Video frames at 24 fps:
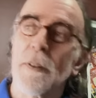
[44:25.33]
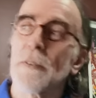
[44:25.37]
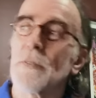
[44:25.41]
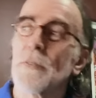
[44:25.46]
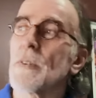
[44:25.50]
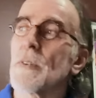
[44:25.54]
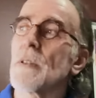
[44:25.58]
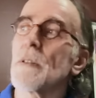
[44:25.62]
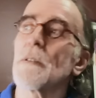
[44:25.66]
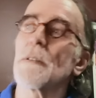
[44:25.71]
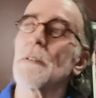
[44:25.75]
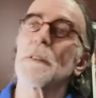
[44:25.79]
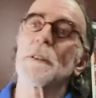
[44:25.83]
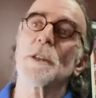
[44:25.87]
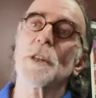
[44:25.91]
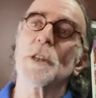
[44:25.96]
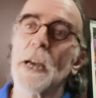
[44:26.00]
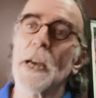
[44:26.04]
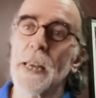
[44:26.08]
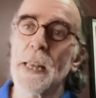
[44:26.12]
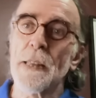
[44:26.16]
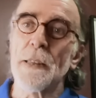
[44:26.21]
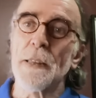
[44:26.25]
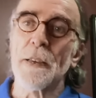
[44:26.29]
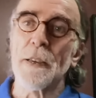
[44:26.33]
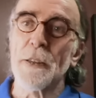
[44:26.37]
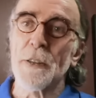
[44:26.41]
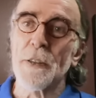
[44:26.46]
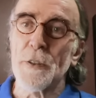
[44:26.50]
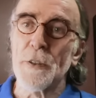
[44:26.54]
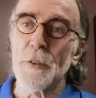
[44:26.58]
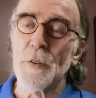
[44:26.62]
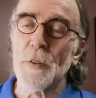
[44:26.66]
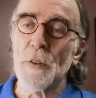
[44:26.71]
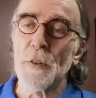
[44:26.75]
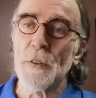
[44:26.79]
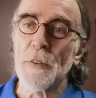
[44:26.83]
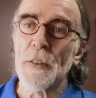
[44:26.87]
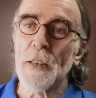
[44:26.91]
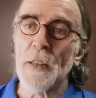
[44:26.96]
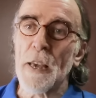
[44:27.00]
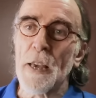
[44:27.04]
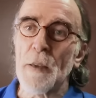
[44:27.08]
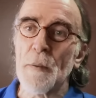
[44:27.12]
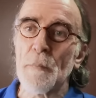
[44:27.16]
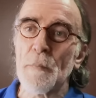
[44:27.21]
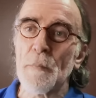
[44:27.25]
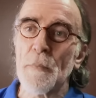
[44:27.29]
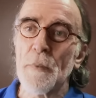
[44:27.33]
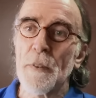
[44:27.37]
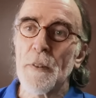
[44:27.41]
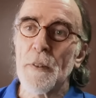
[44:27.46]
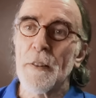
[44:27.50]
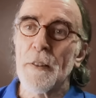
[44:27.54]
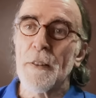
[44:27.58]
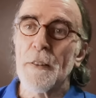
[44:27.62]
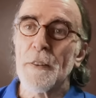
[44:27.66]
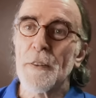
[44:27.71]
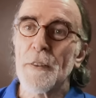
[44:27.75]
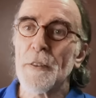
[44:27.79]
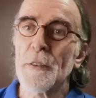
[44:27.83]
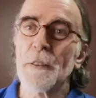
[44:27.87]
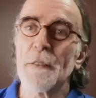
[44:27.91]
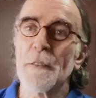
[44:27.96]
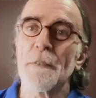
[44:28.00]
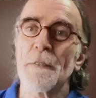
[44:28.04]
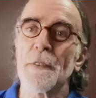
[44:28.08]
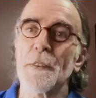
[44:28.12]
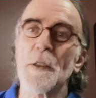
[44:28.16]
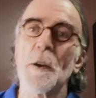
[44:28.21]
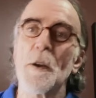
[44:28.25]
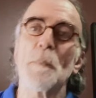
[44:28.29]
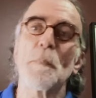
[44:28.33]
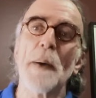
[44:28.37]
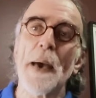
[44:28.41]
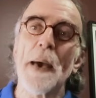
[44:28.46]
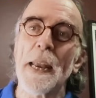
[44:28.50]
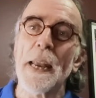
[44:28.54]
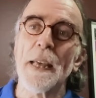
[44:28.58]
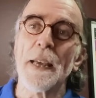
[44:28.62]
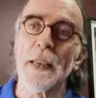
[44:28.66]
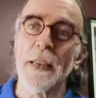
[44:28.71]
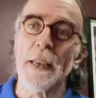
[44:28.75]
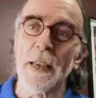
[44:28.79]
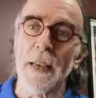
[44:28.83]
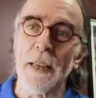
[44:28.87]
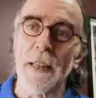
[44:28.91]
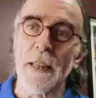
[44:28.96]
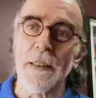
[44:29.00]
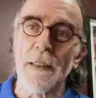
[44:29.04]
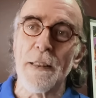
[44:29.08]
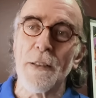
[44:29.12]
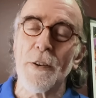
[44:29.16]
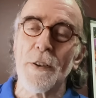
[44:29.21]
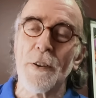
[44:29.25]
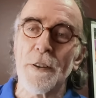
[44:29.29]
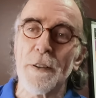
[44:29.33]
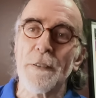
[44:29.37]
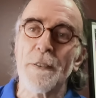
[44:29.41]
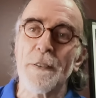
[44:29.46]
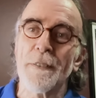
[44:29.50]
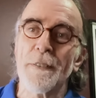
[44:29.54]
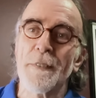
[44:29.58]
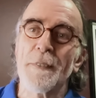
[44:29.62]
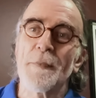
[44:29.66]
So the Chinese are going to do the same. So stop panicking. It's not,